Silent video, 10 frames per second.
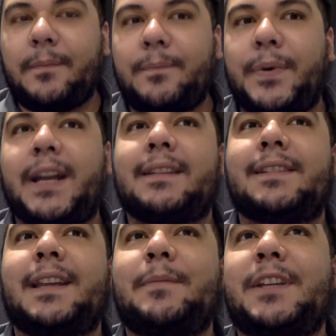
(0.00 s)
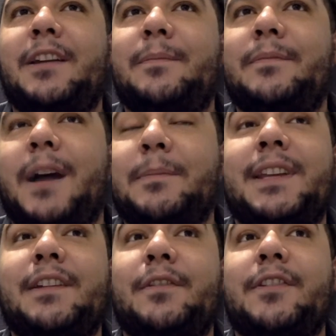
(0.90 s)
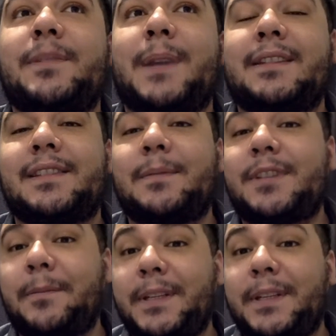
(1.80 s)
But at the same time, I'm saying all this, but at the same time,